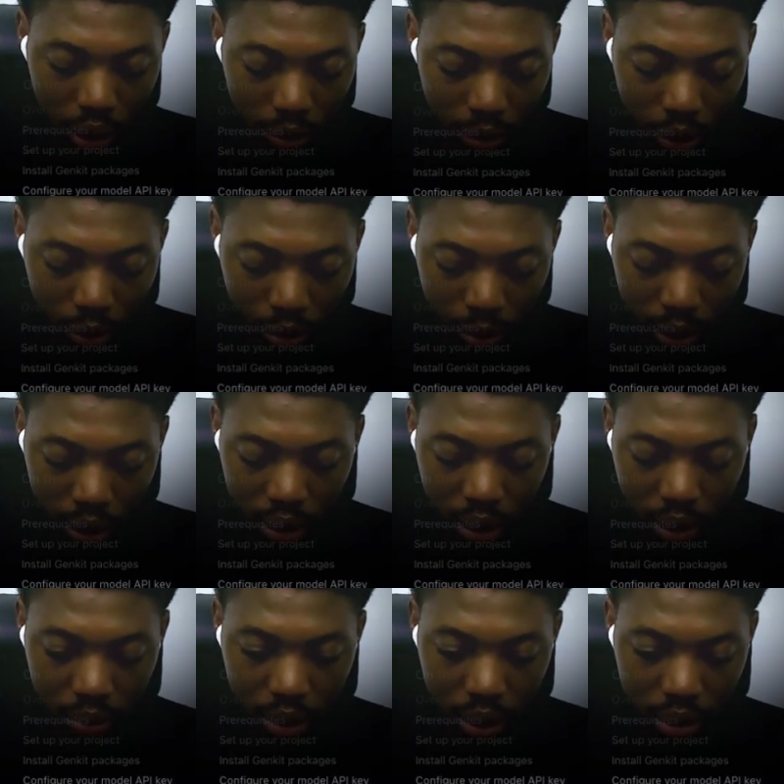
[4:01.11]
me open my
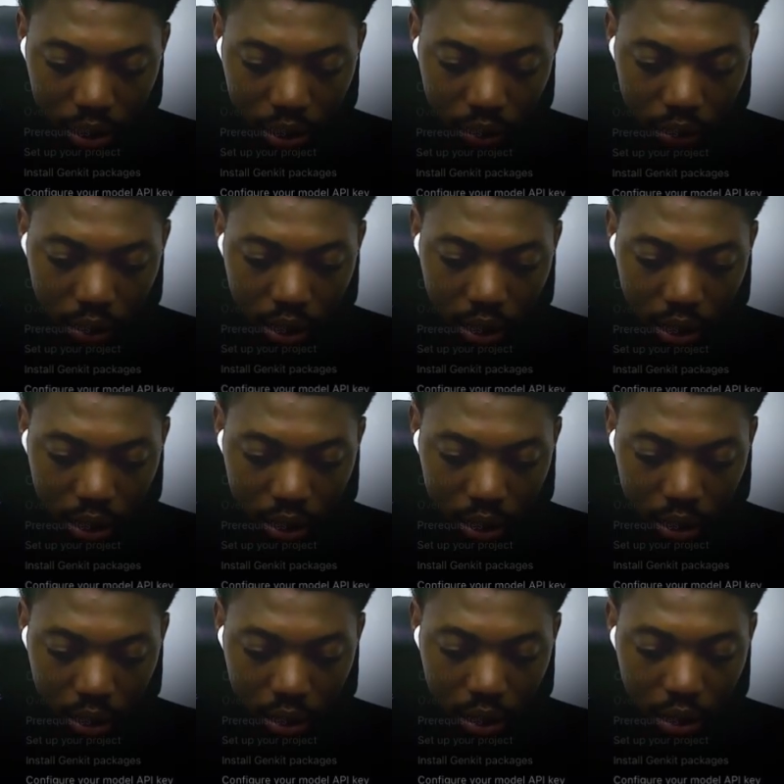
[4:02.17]
terminal so we can
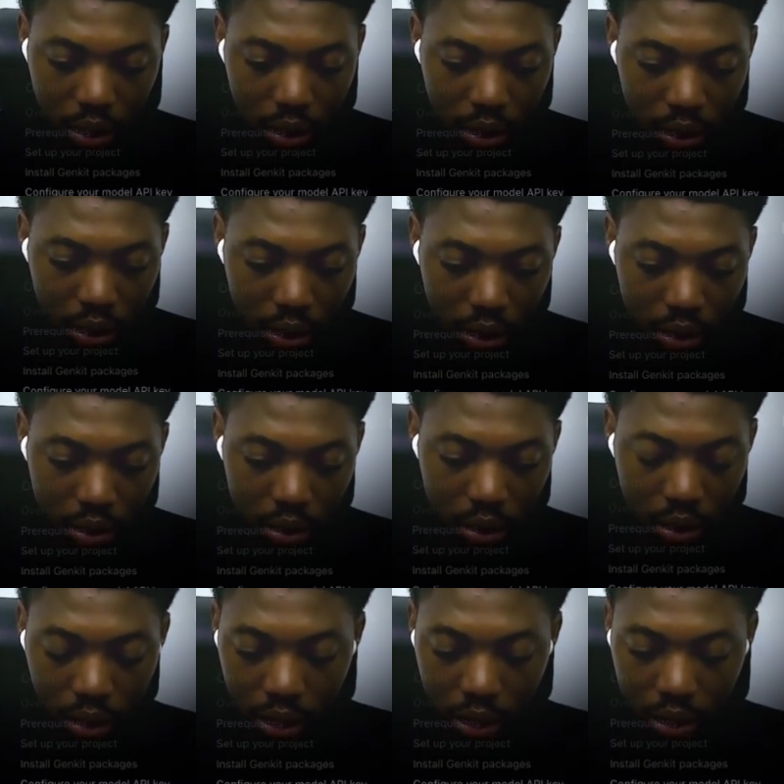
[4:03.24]

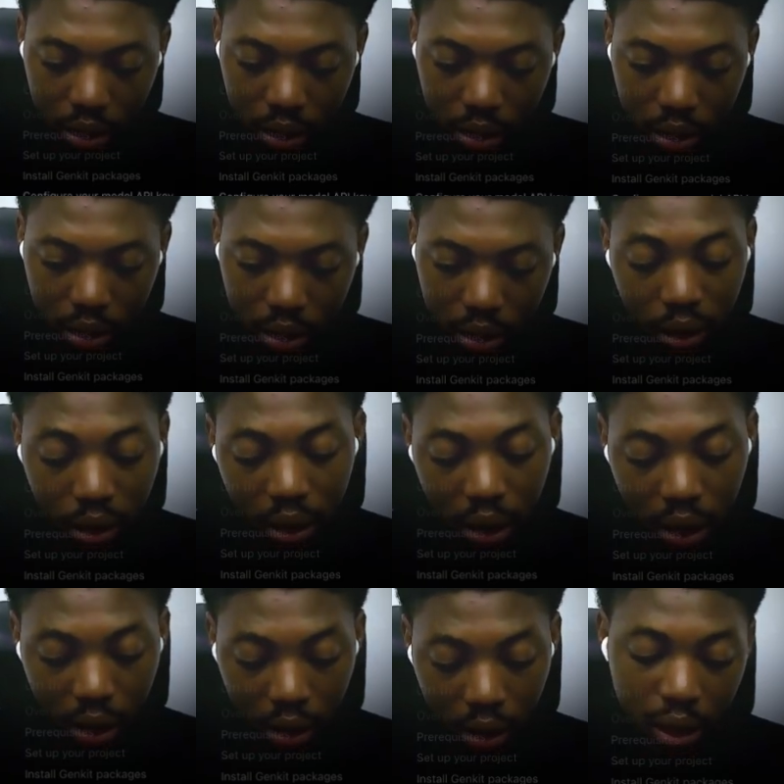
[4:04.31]
get started. I
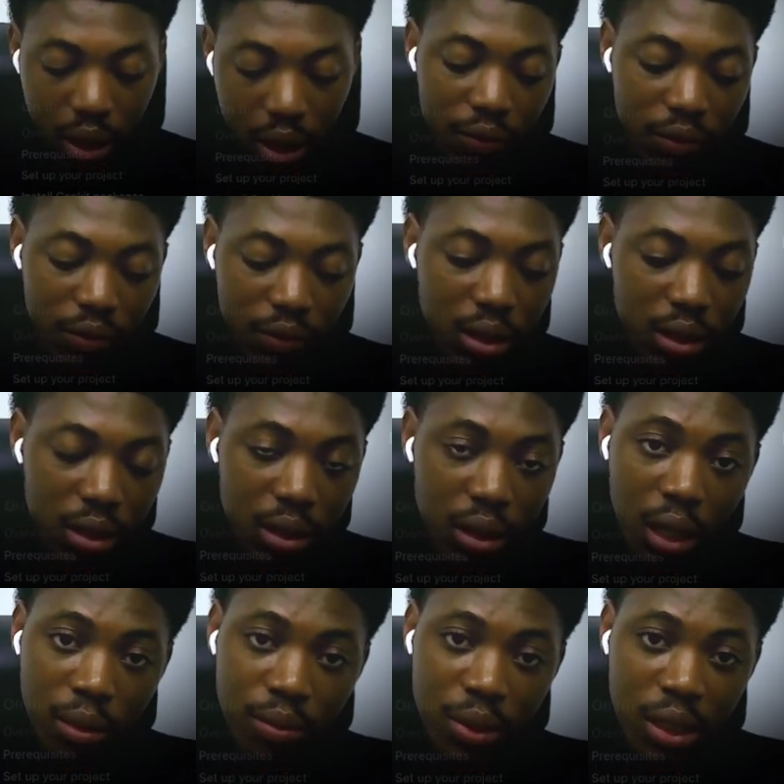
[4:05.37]
already have it
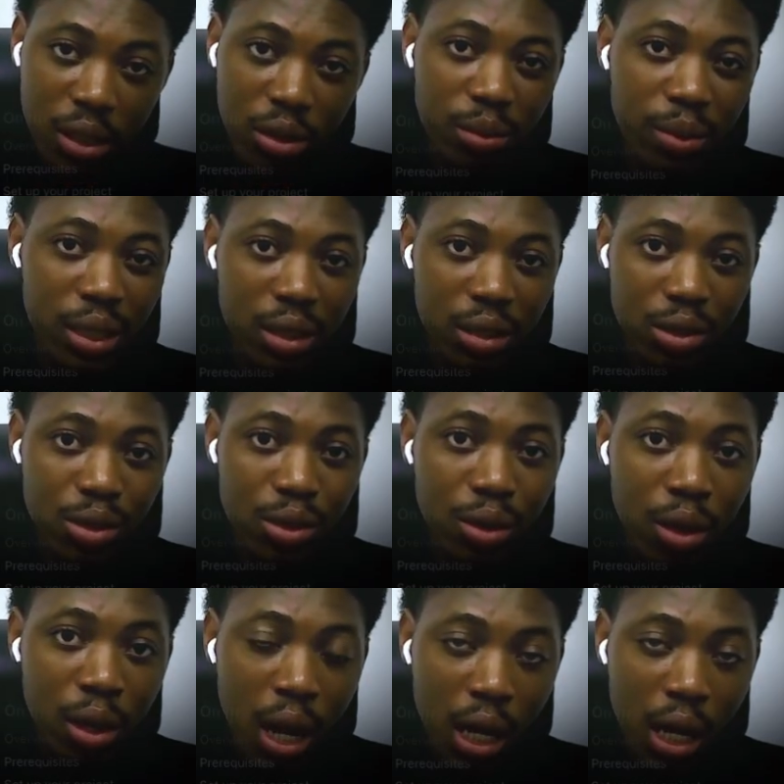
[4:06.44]
set up and installed.